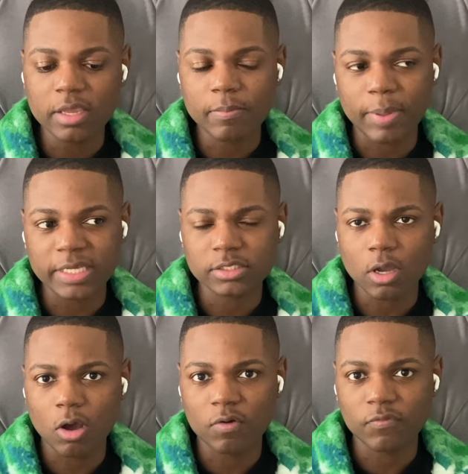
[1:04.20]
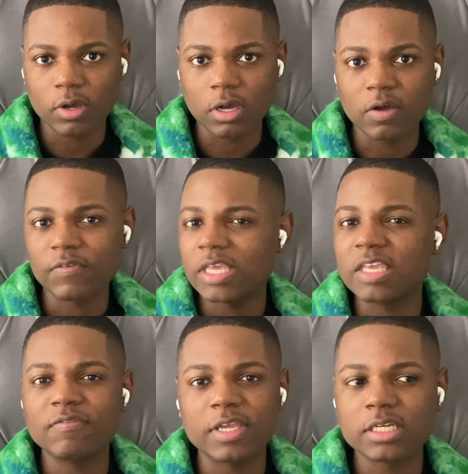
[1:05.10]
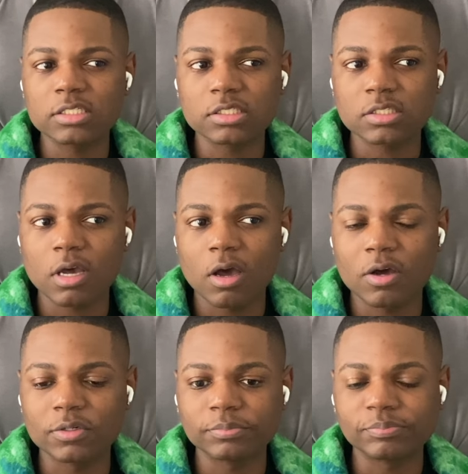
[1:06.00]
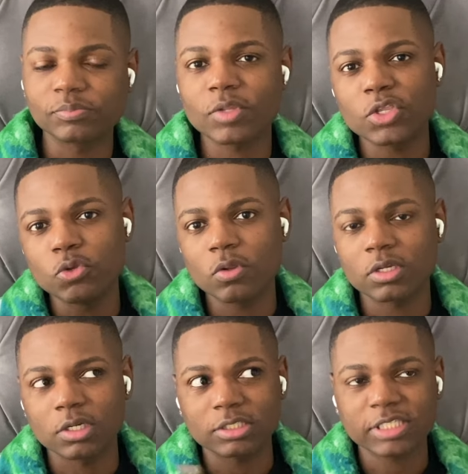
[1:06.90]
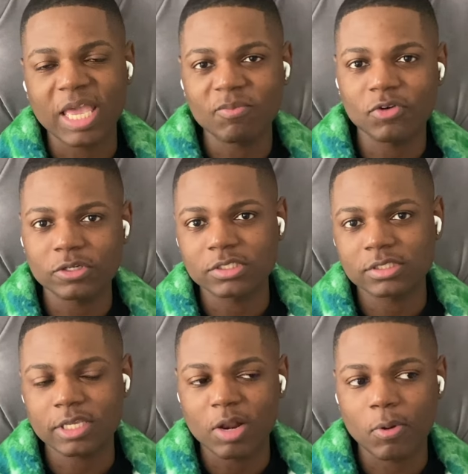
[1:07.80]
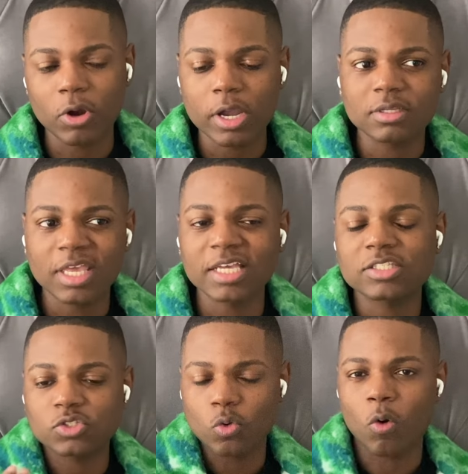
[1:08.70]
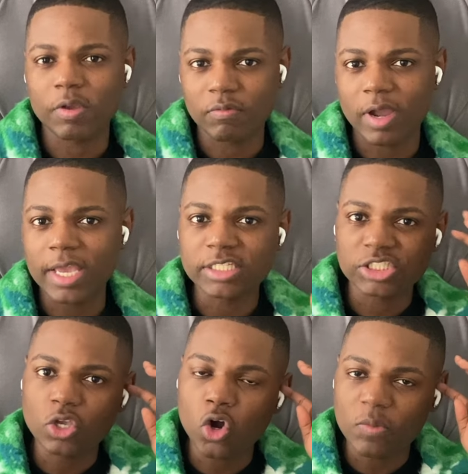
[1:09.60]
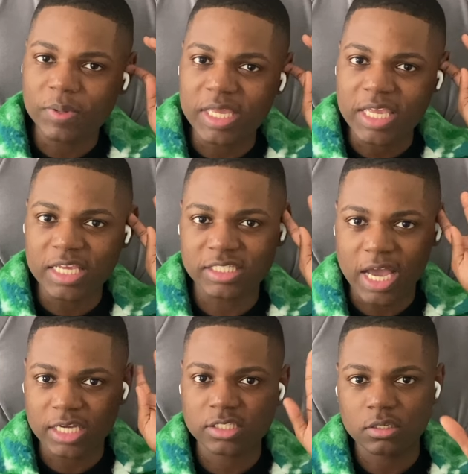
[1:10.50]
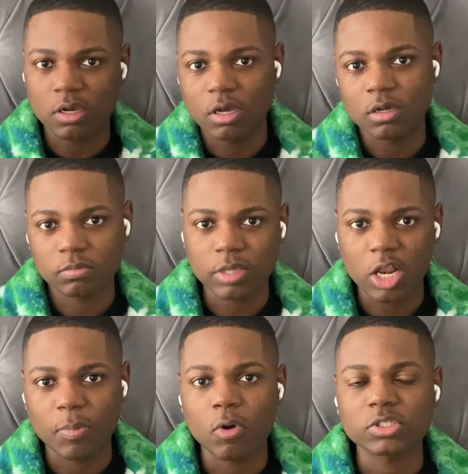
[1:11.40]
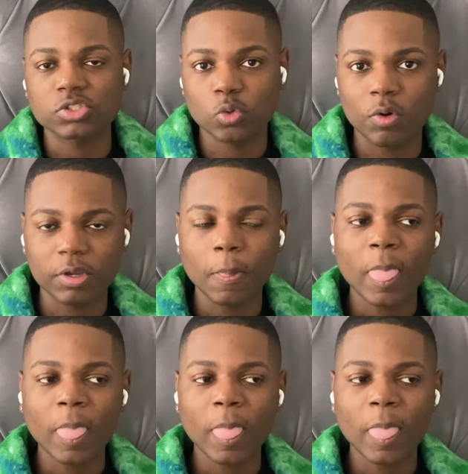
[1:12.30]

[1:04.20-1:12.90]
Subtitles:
based off of Even's Skamverse counterpart, his story, right? It's still going to be Ezak's counterpart story.